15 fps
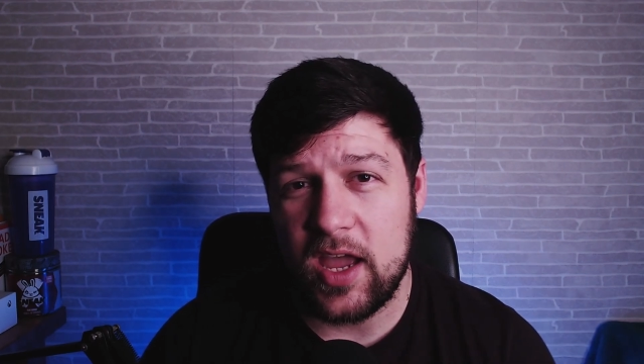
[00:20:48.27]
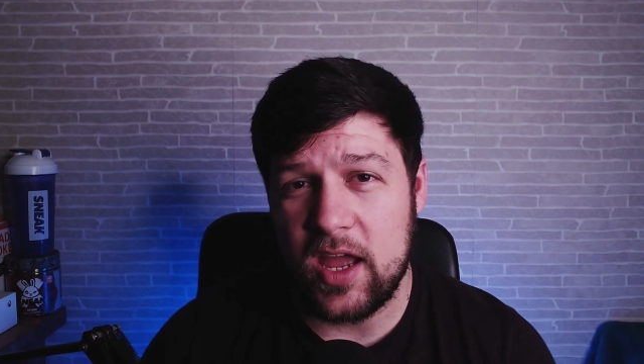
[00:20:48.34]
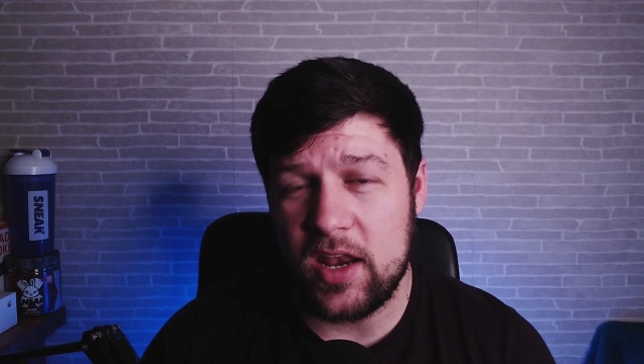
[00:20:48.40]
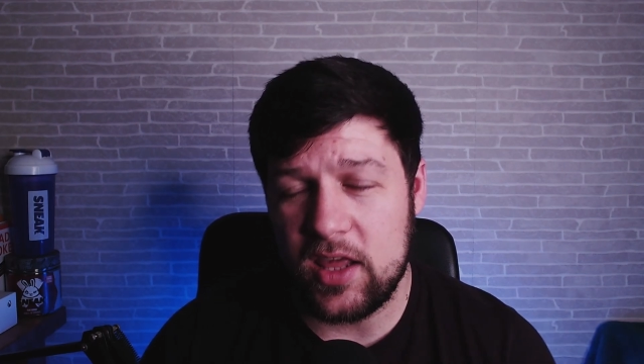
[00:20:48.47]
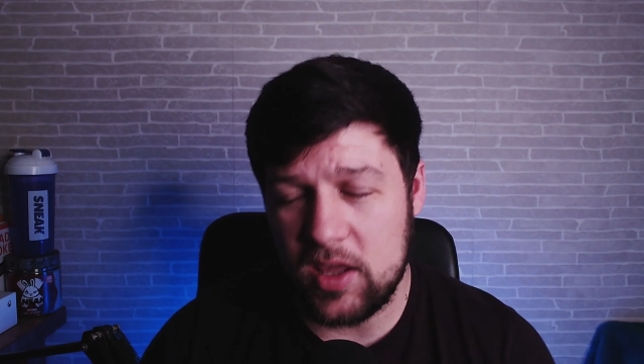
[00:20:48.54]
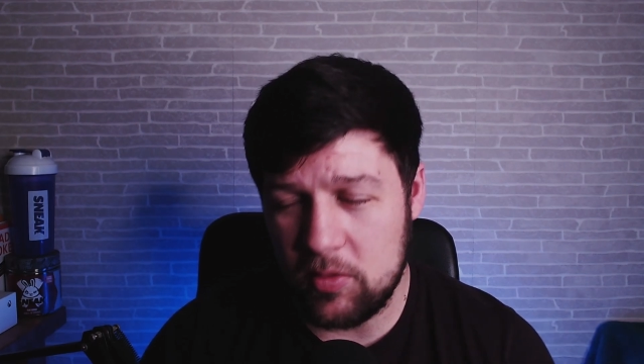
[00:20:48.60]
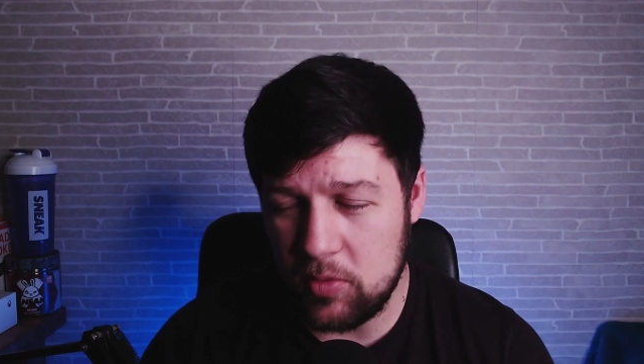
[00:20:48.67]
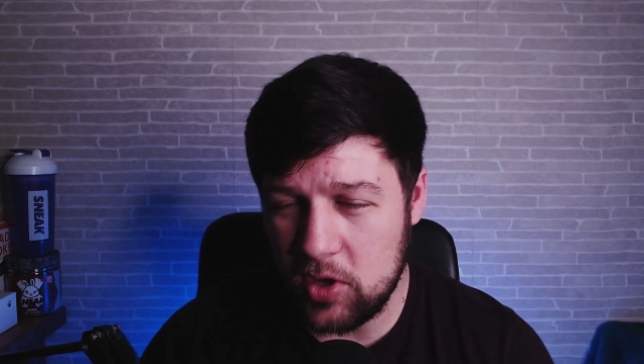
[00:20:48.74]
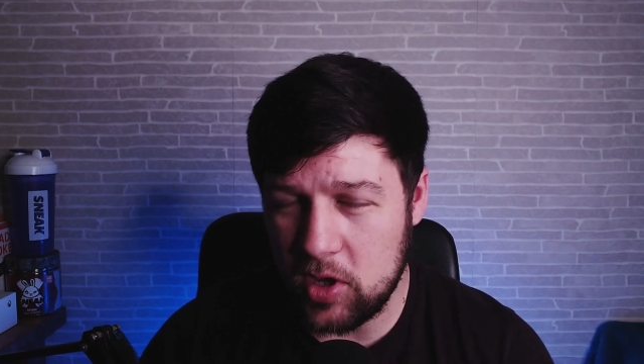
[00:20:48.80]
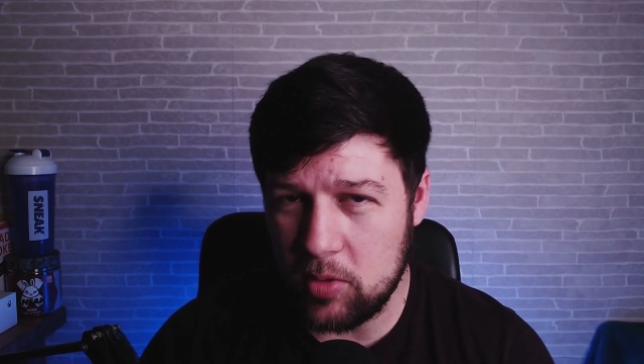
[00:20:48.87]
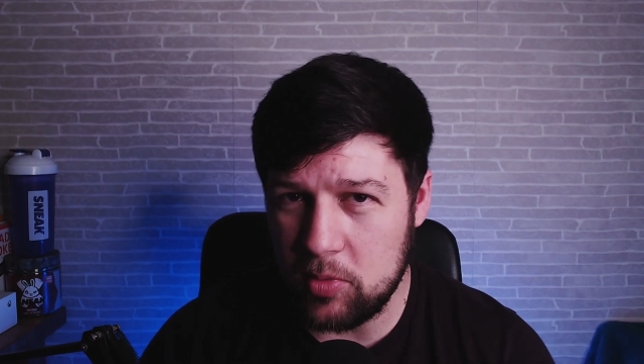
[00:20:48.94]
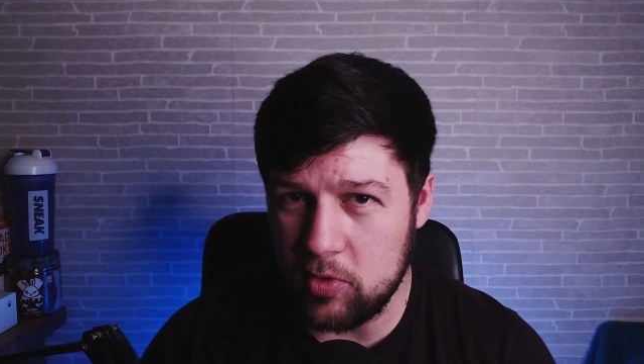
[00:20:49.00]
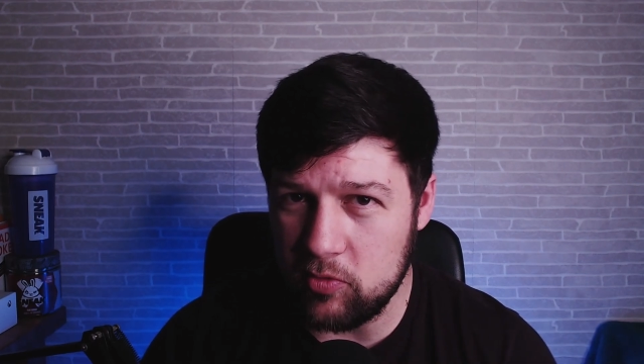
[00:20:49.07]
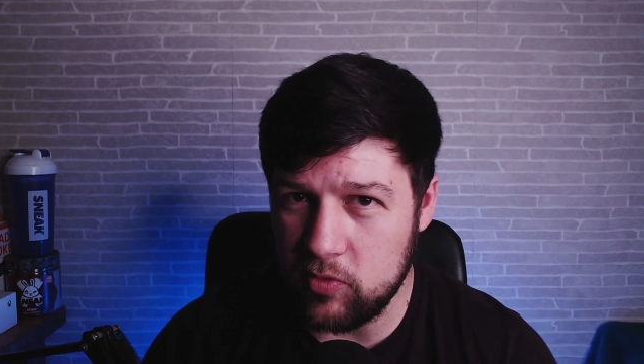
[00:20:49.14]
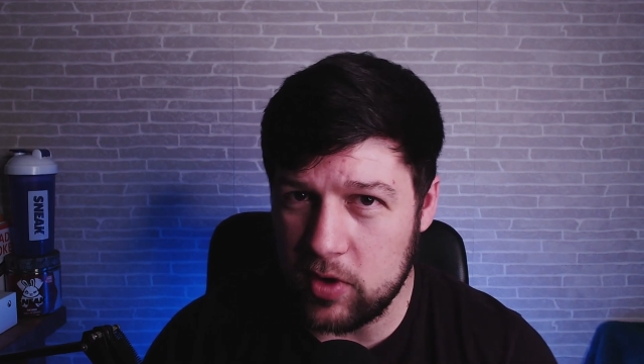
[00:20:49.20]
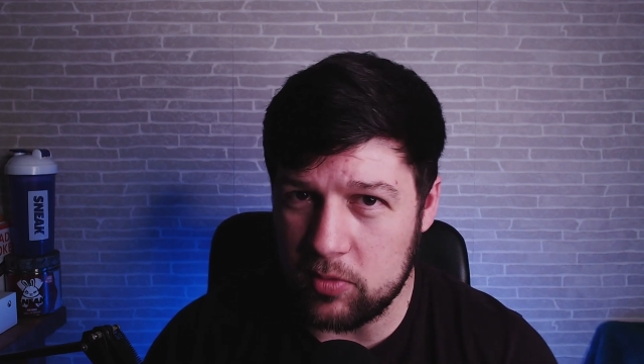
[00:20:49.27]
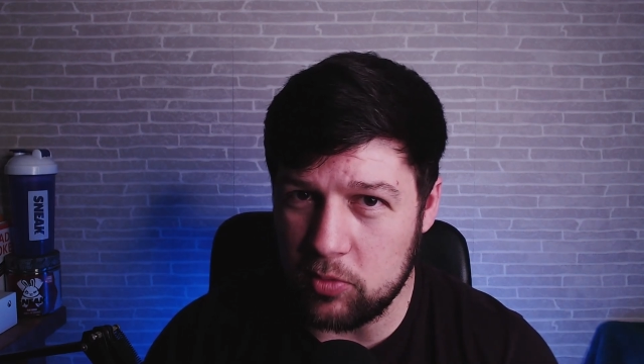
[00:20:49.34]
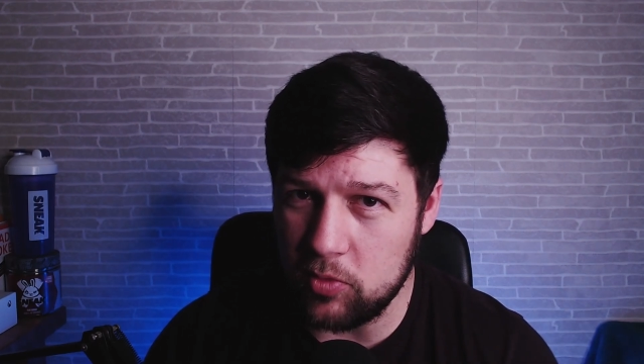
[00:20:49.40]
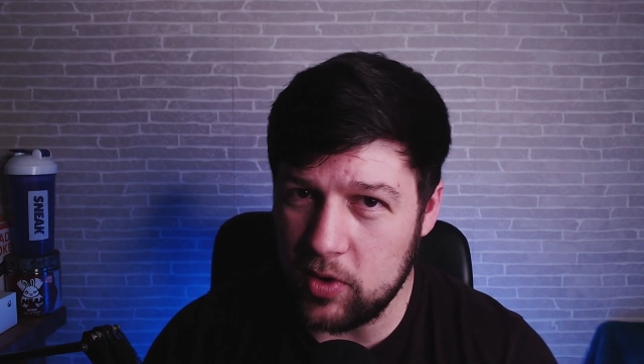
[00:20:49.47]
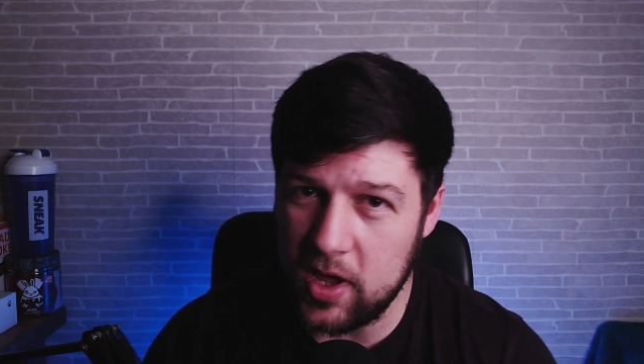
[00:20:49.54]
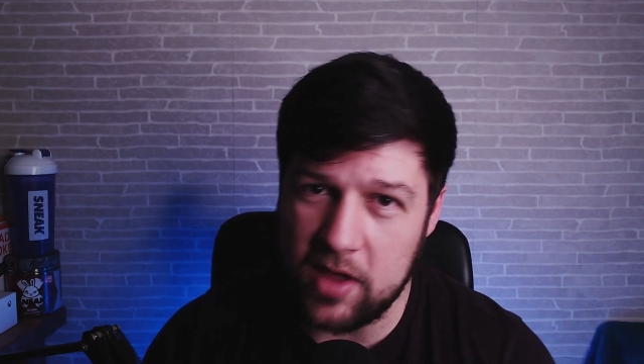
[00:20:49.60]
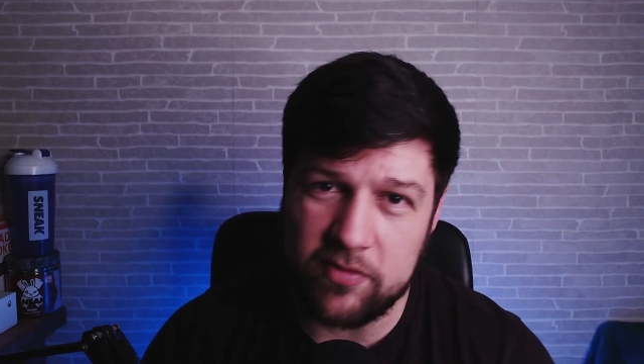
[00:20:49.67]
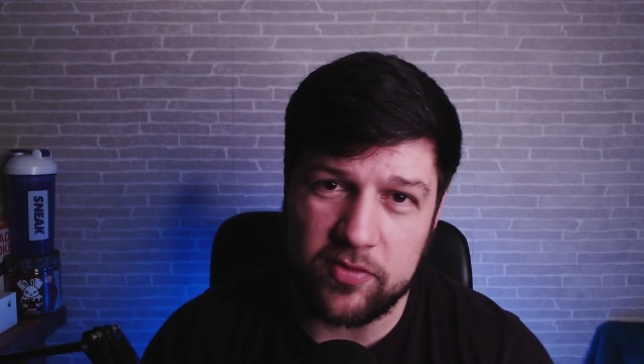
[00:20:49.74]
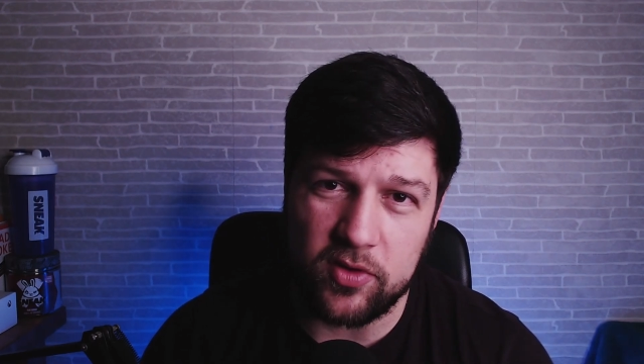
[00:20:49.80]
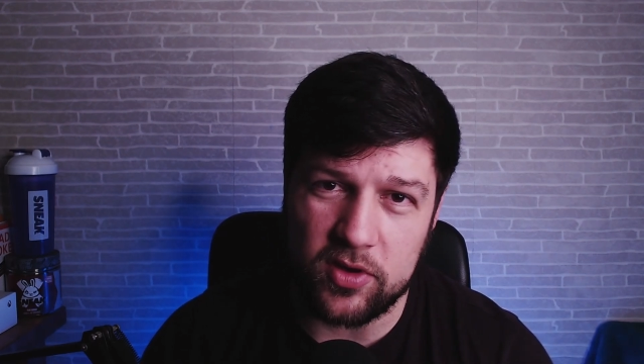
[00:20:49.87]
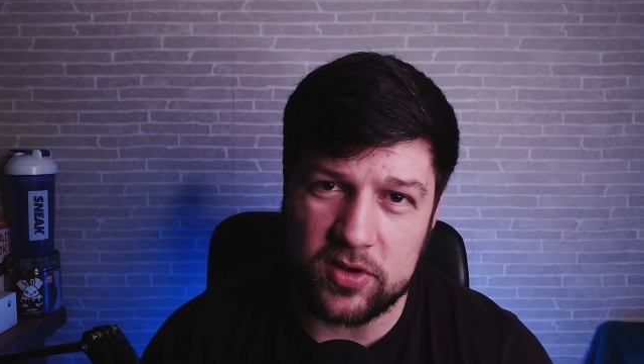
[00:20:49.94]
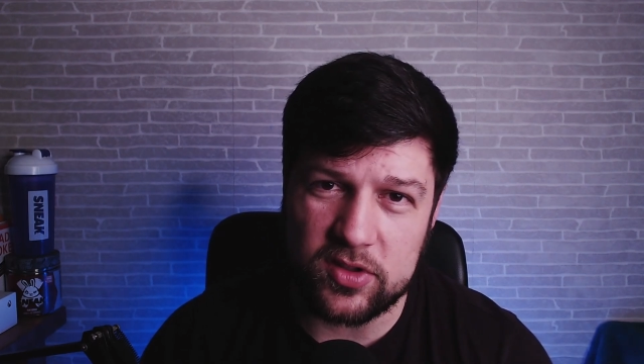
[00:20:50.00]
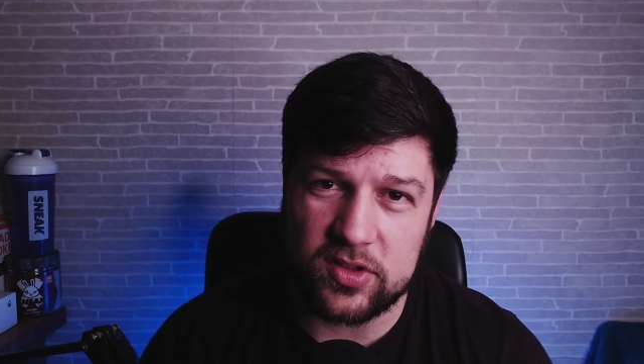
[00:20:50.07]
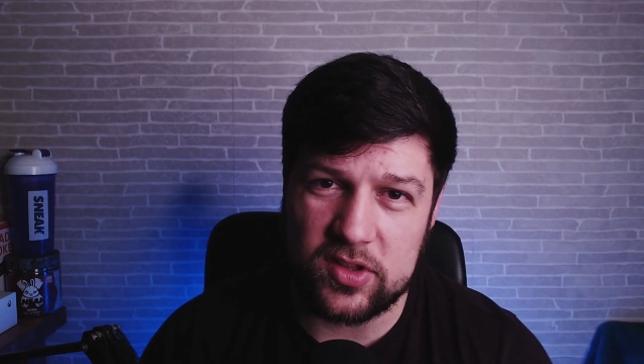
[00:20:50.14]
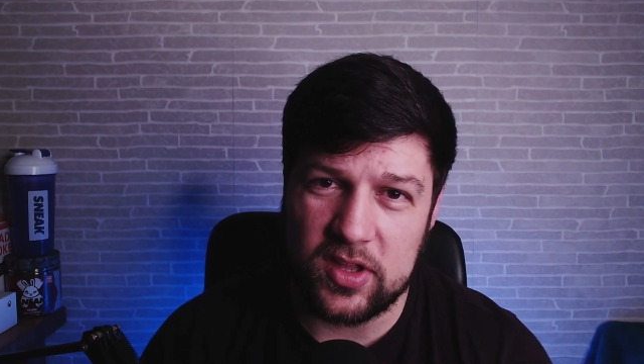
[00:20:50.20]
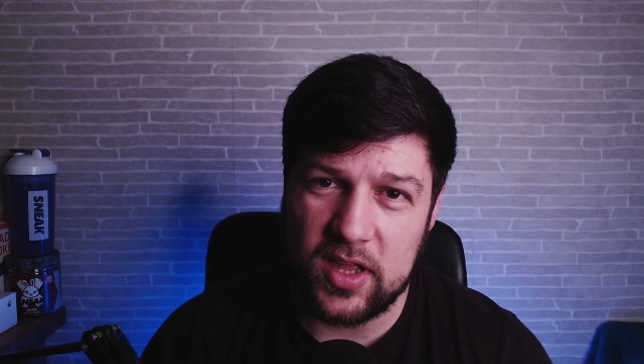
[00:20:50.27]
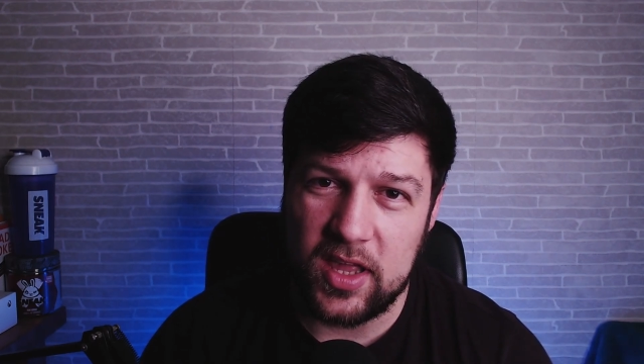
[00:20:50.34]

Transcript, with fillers: and hit me up at Rebel Night Fox.